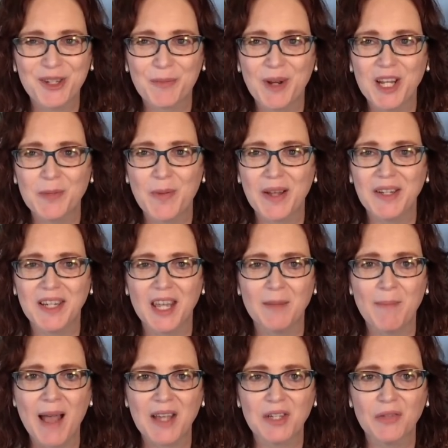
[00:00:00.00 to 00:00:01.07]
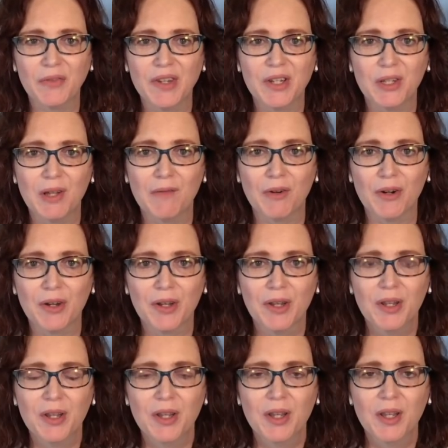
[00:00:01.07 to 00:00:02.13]
Somebody's about to get massively delivered.
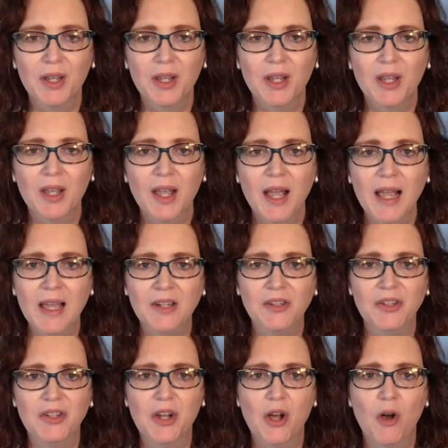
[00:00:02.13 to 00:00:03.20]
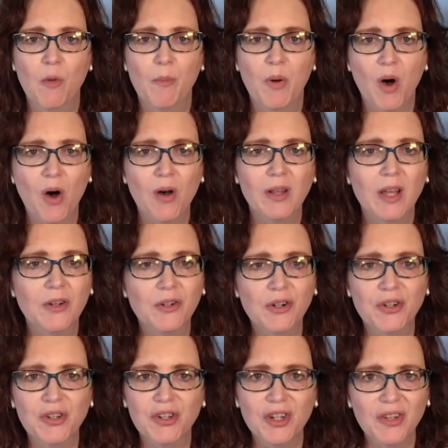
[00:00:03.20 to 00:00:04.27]
And so Paul
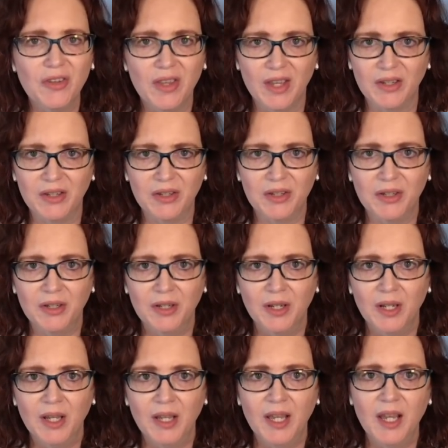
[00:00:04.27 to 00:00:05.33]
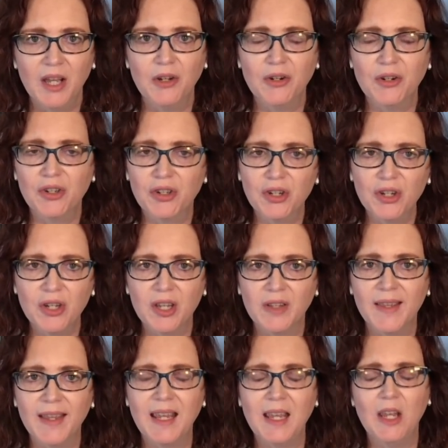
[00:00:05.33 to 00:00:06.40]
understood this. He understood
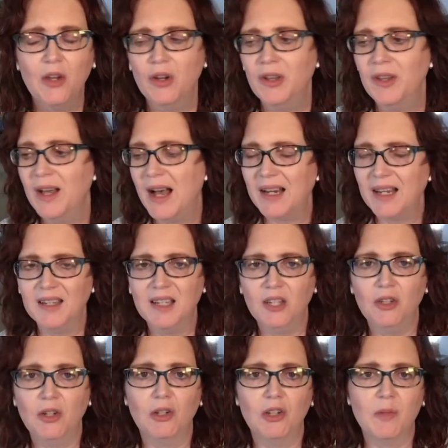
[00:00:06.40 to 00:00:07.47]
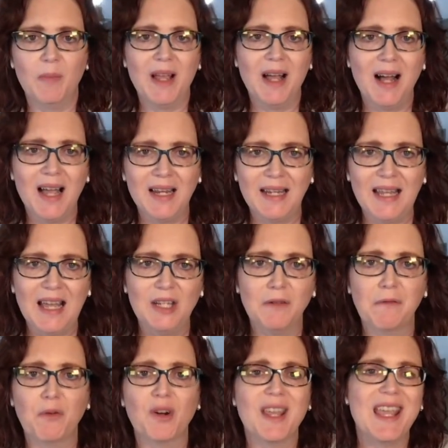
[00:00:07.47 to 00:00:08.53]
that he could not continue to look behind. He had
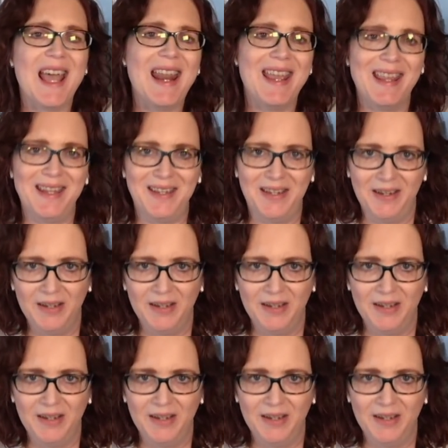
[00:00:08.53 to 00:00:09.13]
to forget it.